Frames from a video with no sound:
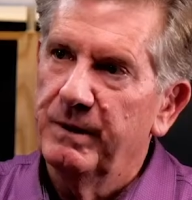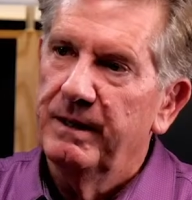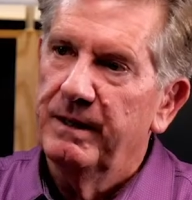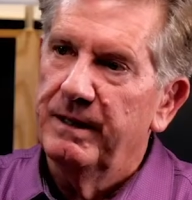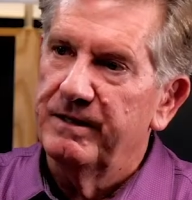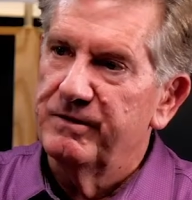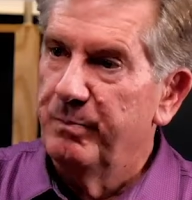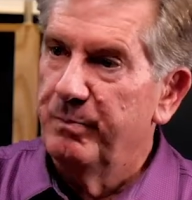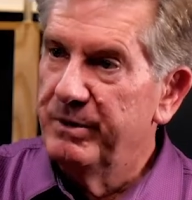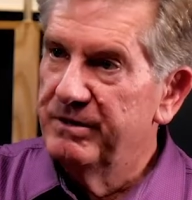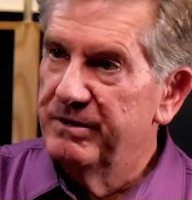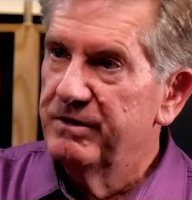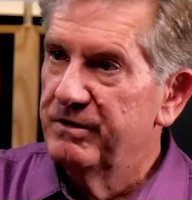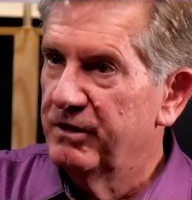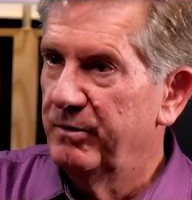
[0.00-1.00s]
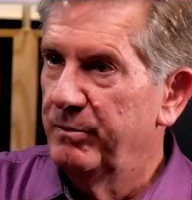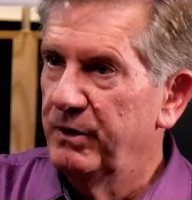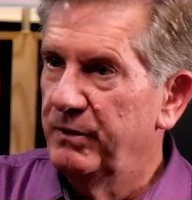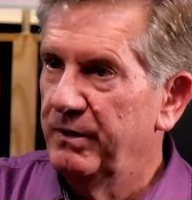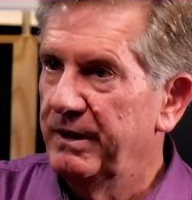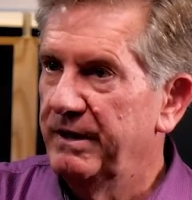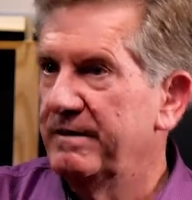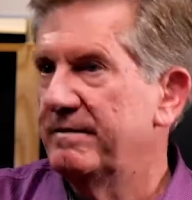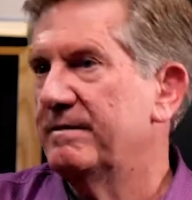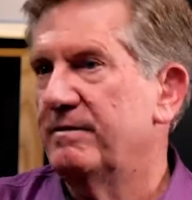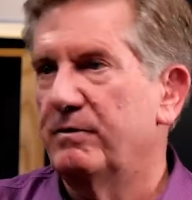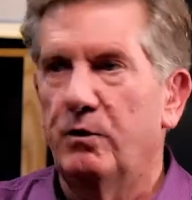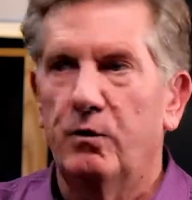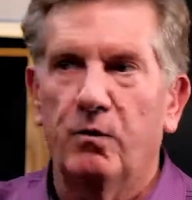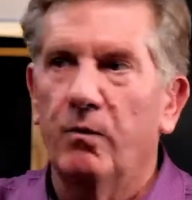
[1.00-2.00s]
as business communities
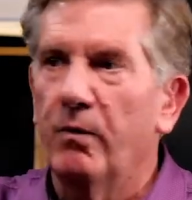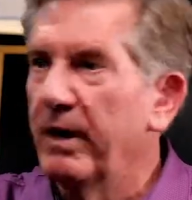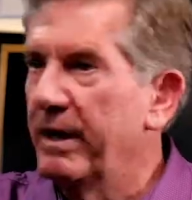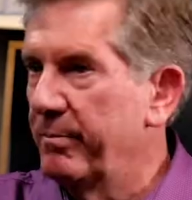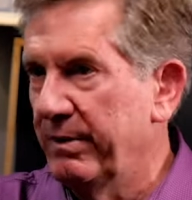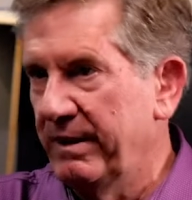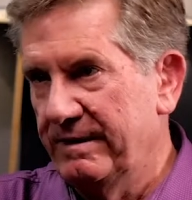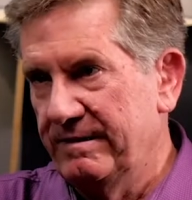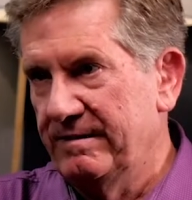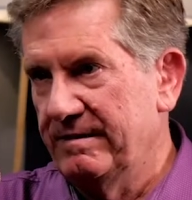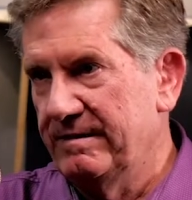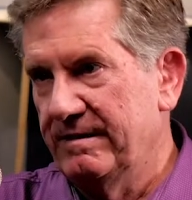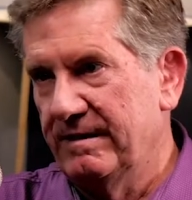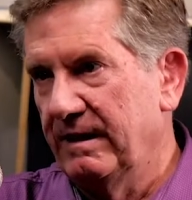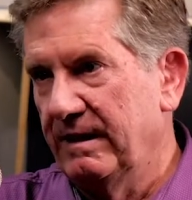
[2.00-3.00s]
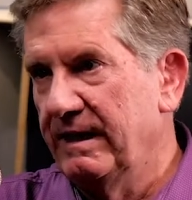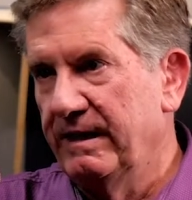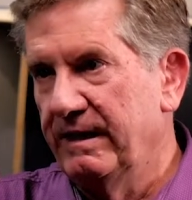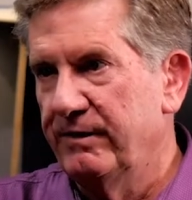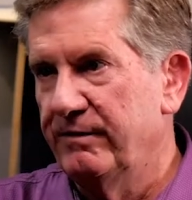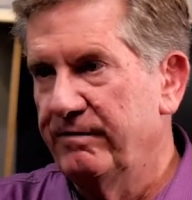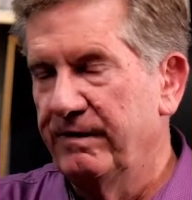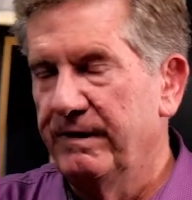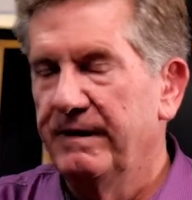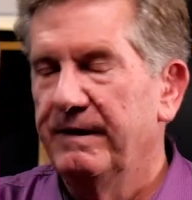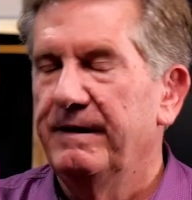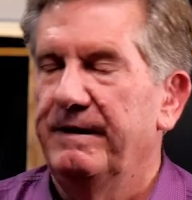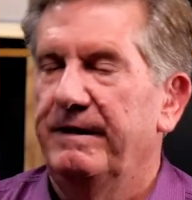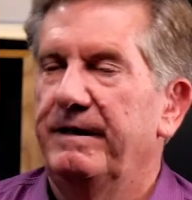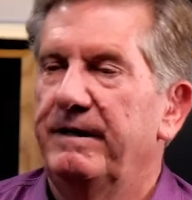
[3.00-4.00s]
and great places to live
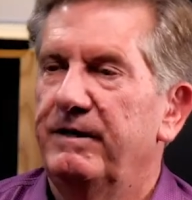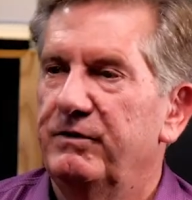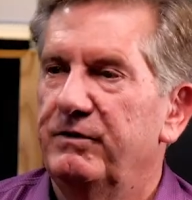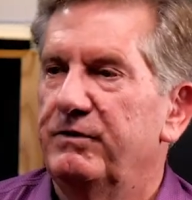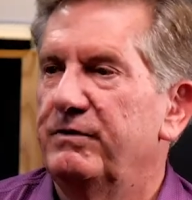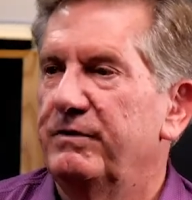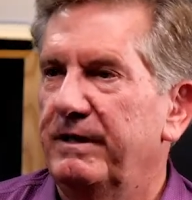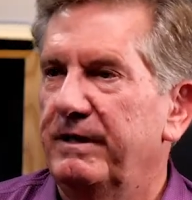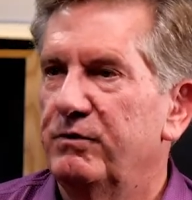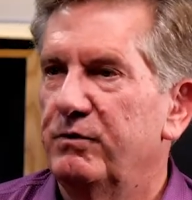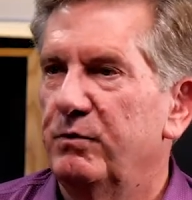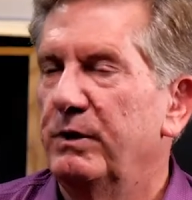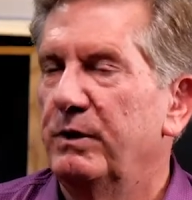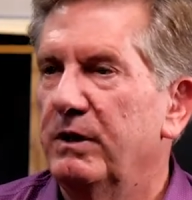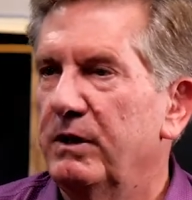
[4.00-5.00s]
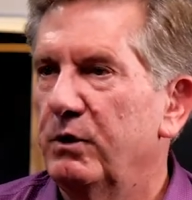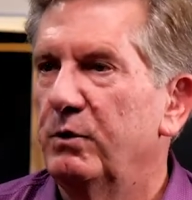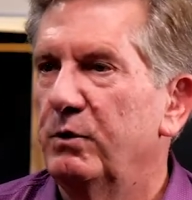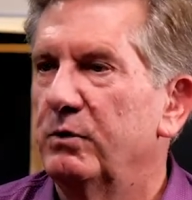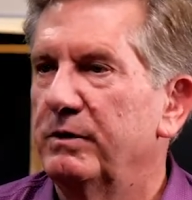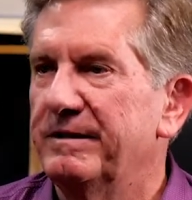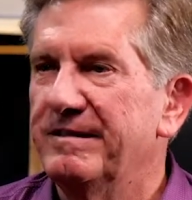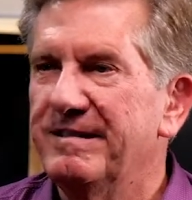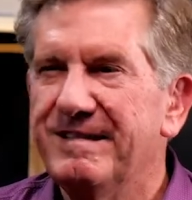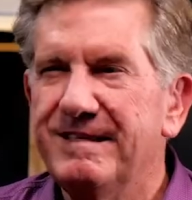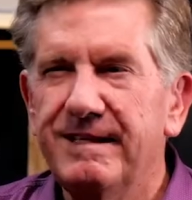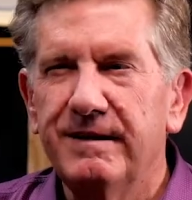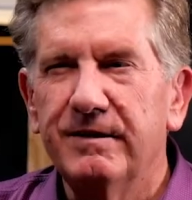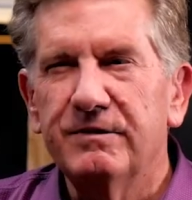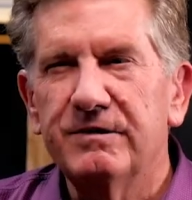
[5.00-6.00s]
is really cool. And to
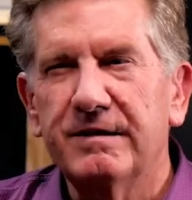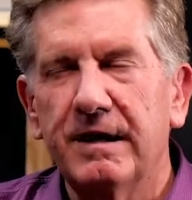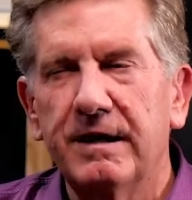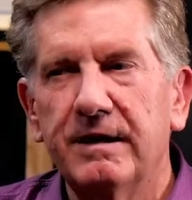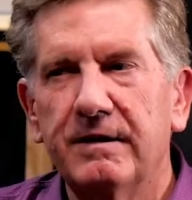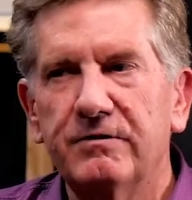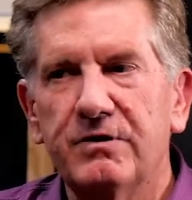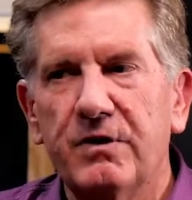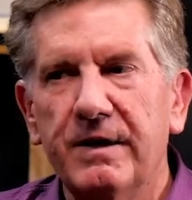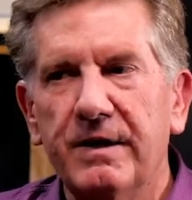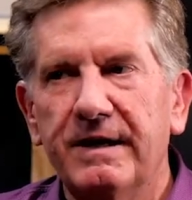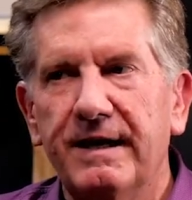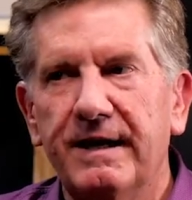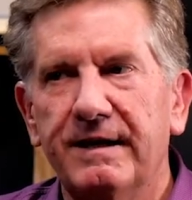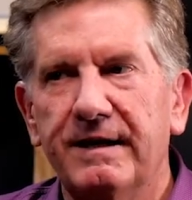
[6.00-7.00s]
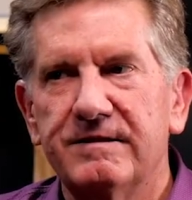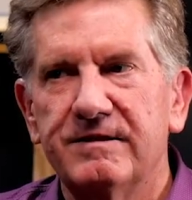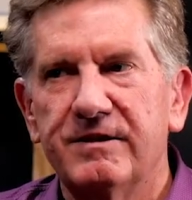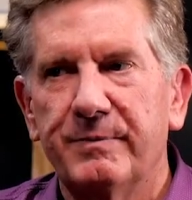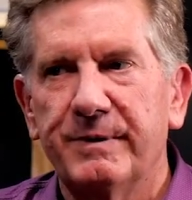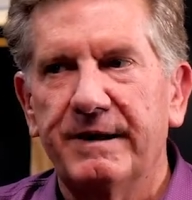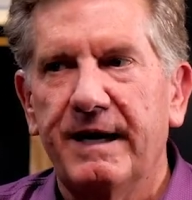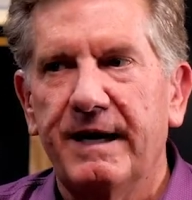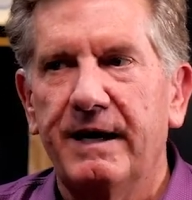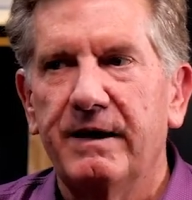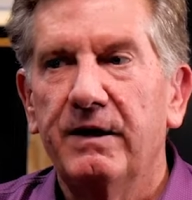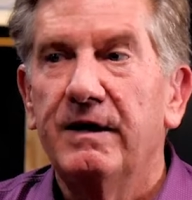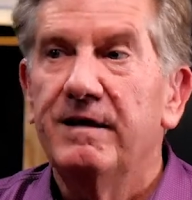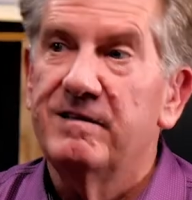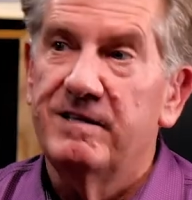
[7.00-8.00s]
see us kind of starting to get some of that
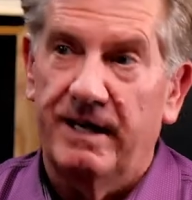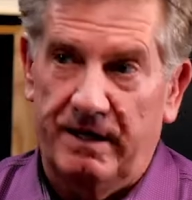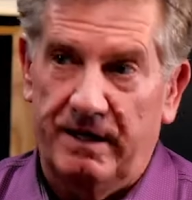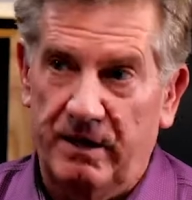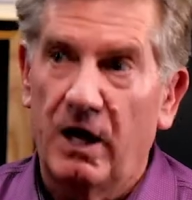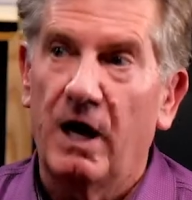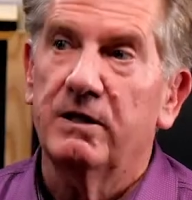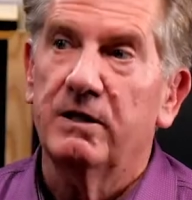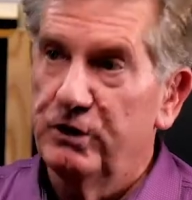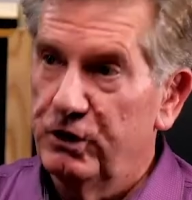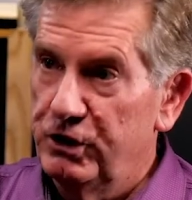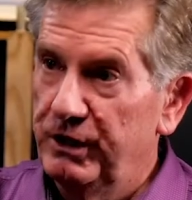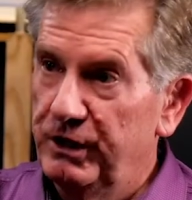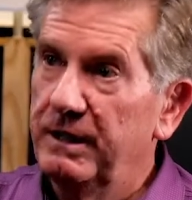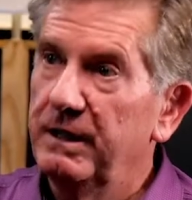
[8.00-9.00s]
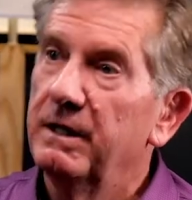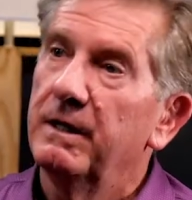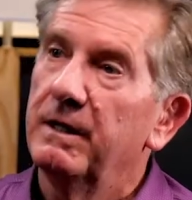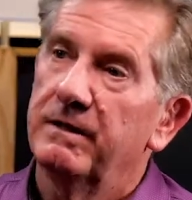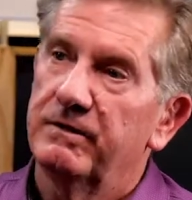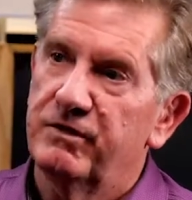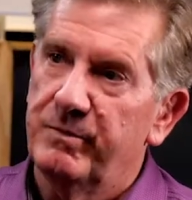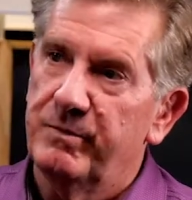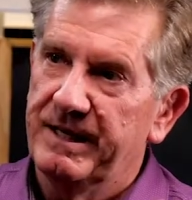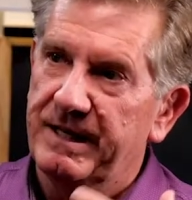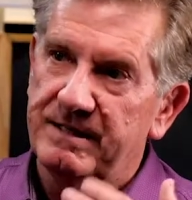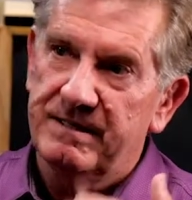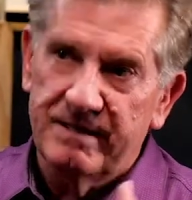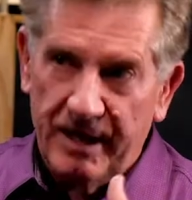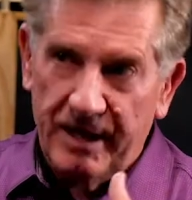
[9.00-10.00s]
technology, some of that
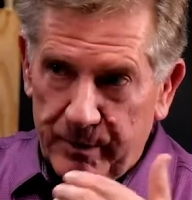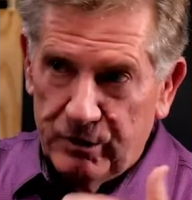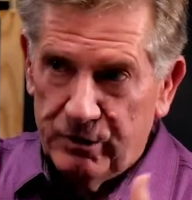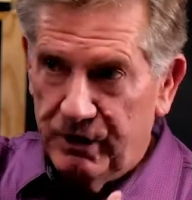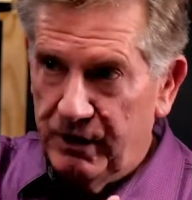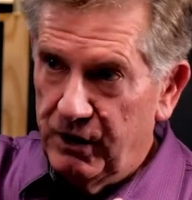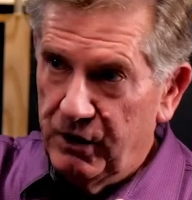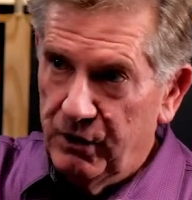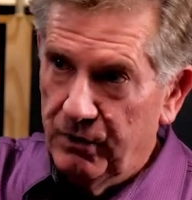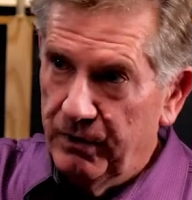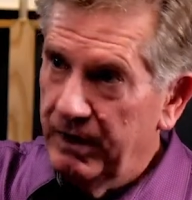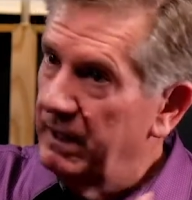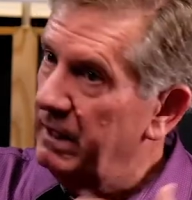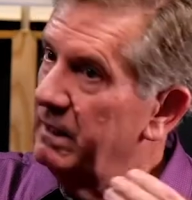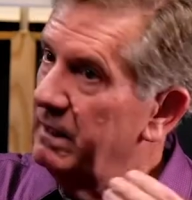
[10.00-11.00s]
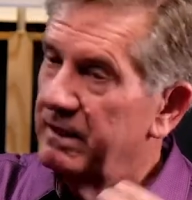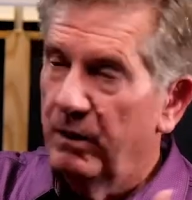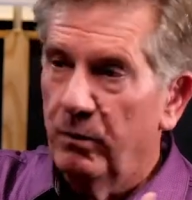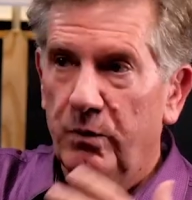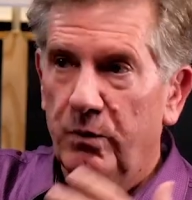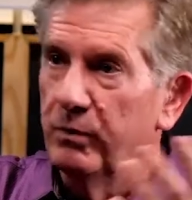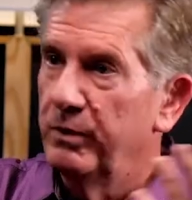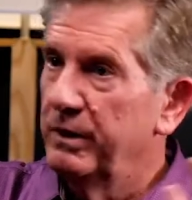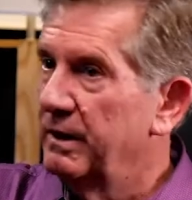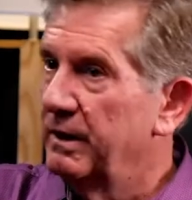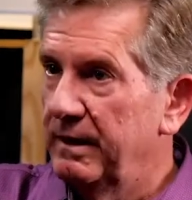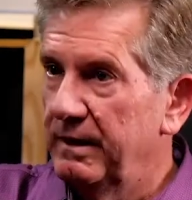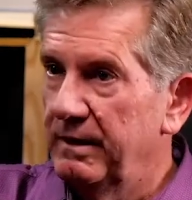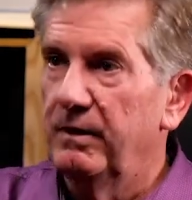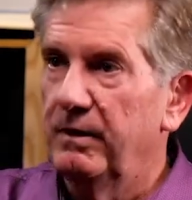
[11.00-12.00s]
cybersecurity that we're
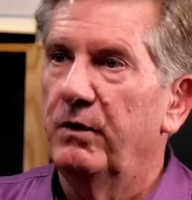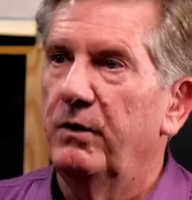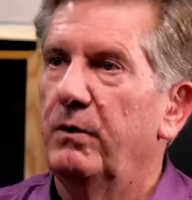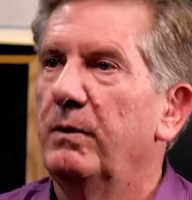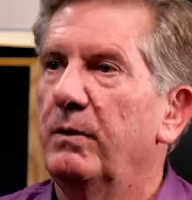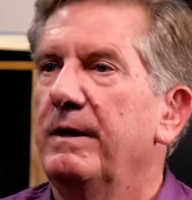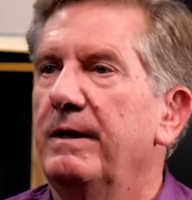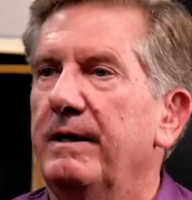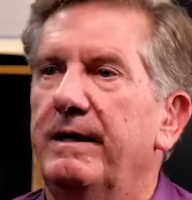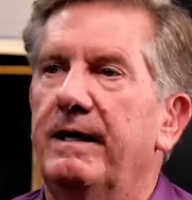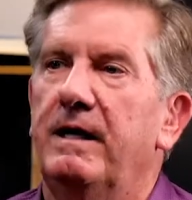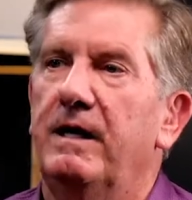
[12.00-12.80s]
really, getting